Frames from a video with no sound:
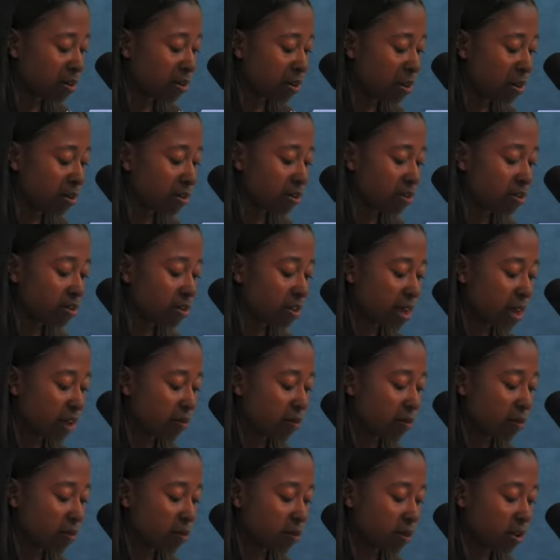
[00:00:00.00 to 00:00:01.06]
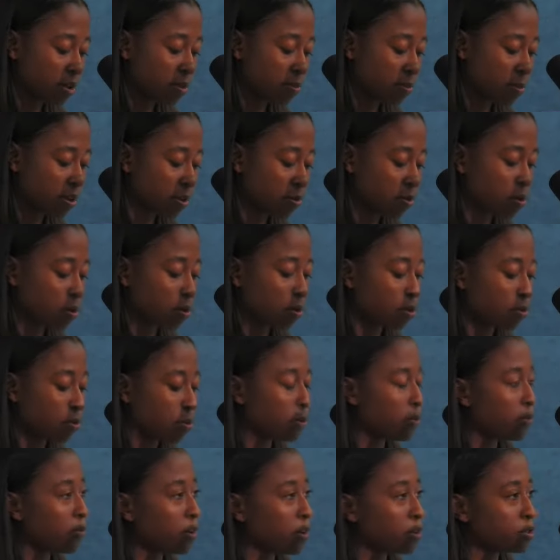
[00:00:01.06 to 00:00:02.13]
All the staff who greeted me were
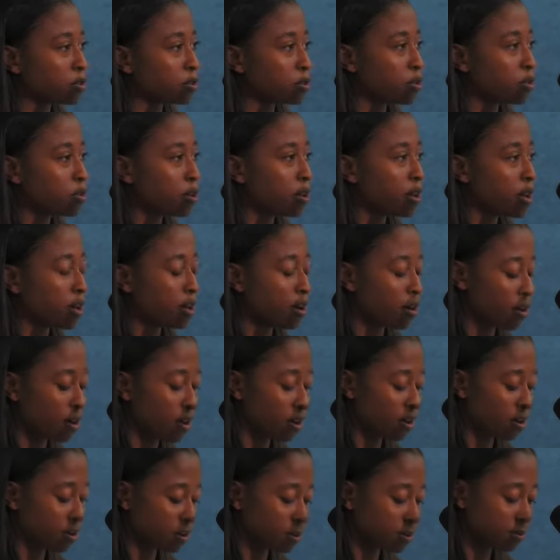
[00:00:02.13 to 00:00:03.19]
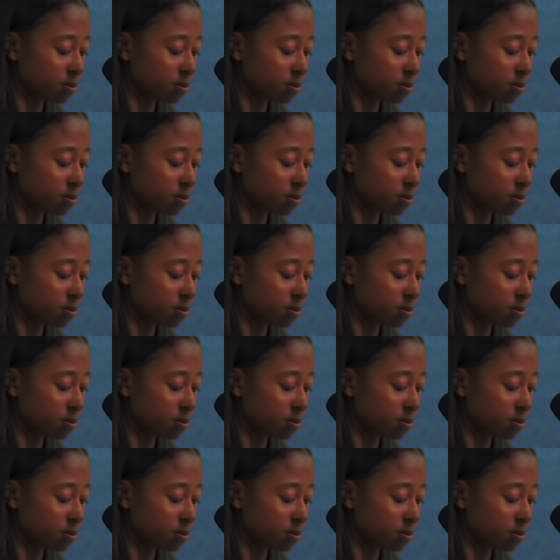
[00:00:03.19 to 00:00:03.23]
professional and caring.